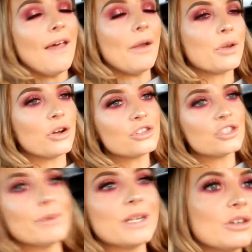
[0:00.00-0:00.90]
Like, we got
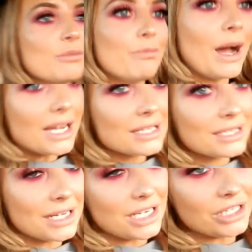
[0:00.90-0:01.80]
many good
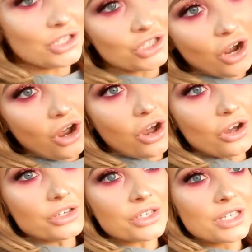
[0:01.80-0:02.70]
backstage
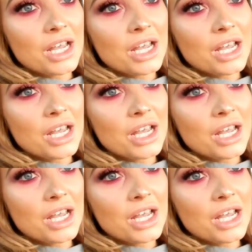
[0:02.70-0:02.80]
shots.